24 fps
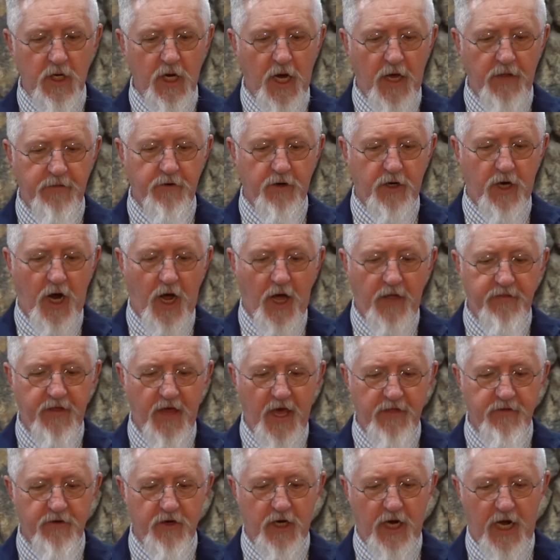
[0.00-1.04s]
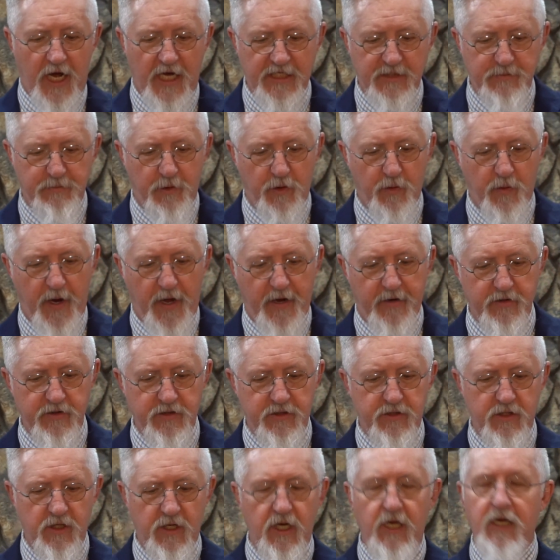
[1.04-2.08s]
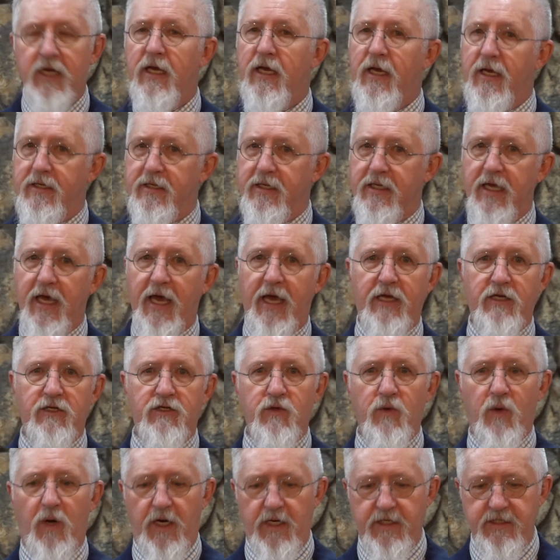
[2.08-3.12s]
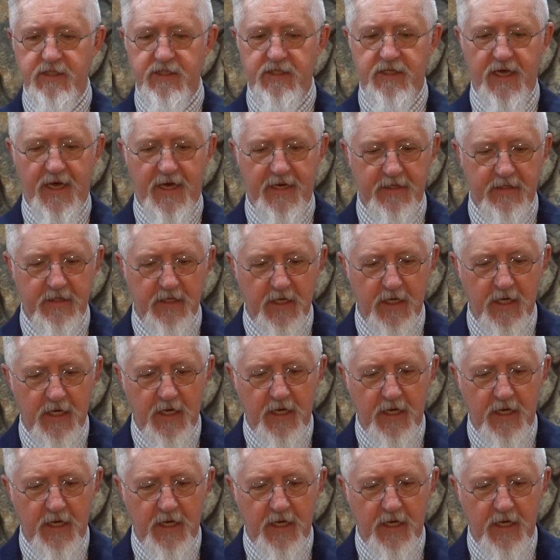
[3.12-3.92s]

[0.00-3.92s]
The other gospel writers indicate to us that